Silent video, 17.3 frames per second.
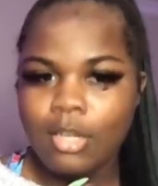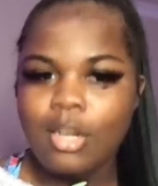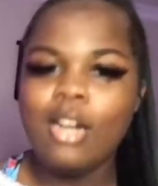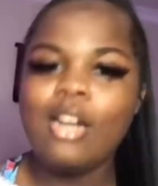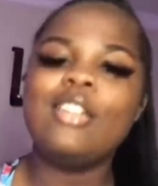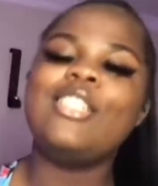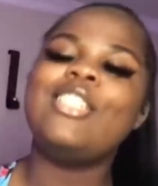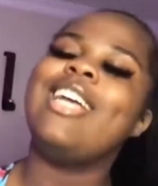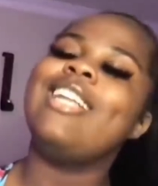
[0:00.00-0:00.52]

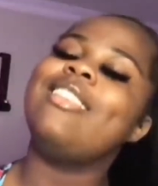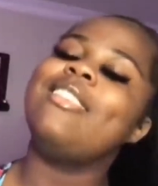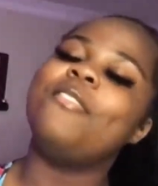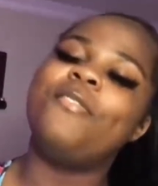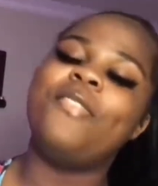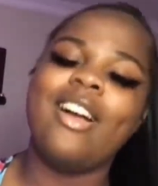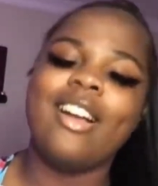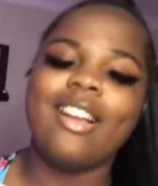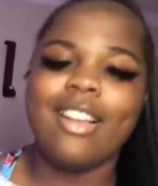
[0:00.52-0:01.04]
Girl, shut the
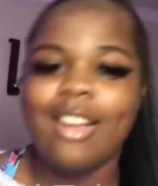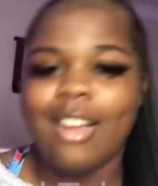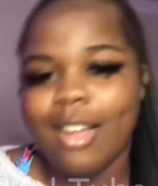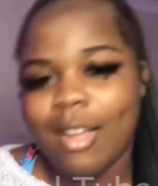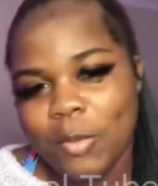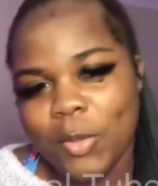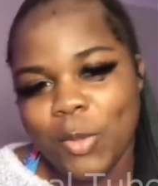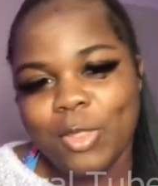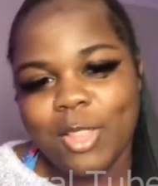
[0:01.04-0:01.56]
fuck
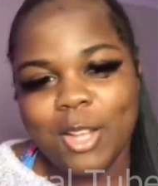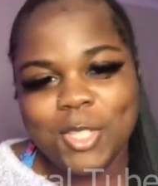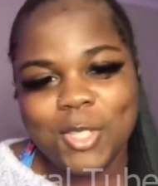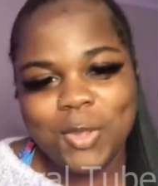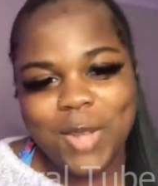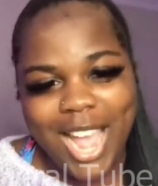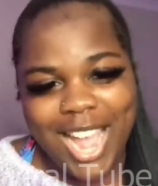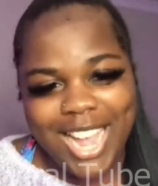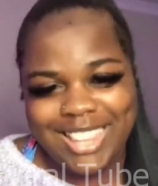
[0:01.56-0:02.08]
up. You thought
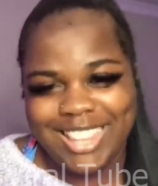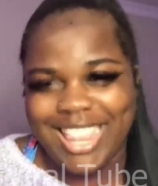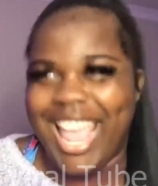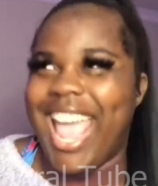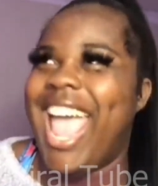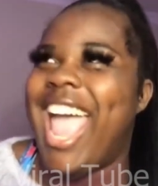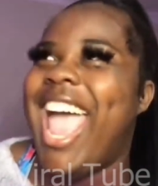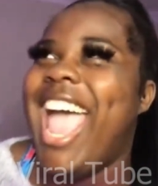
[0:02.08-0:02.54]
you ate that?